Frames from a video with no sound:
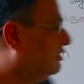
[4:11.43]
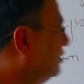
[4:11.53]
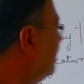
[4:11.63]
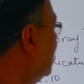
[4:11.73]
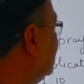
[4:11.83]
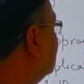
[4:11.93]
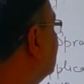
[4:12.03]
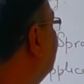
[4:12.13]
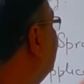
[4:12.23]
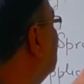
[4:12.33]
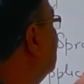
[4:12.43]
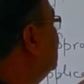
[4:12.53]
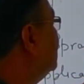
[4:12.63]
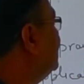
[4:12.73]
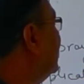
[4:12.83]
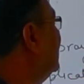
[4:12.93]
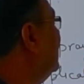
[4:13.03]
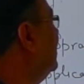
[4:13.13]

the plant itself. The second